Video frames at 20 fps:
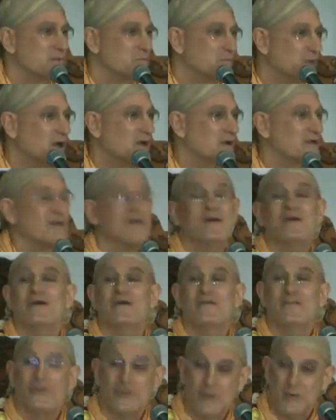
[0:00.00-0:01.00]

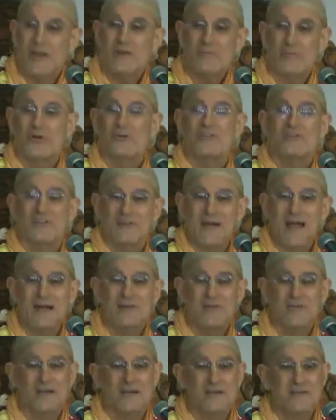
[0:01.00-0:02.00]
But the great
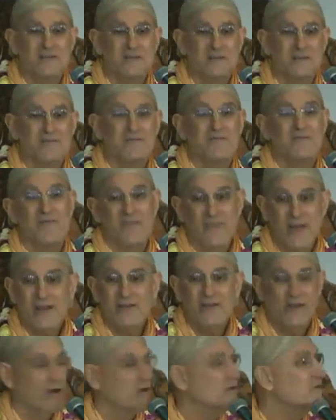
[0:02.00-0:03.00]
personalities, they
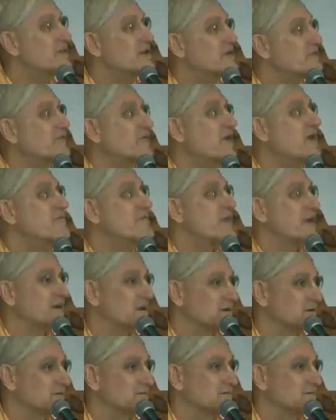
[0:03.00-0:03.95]
know they're from there.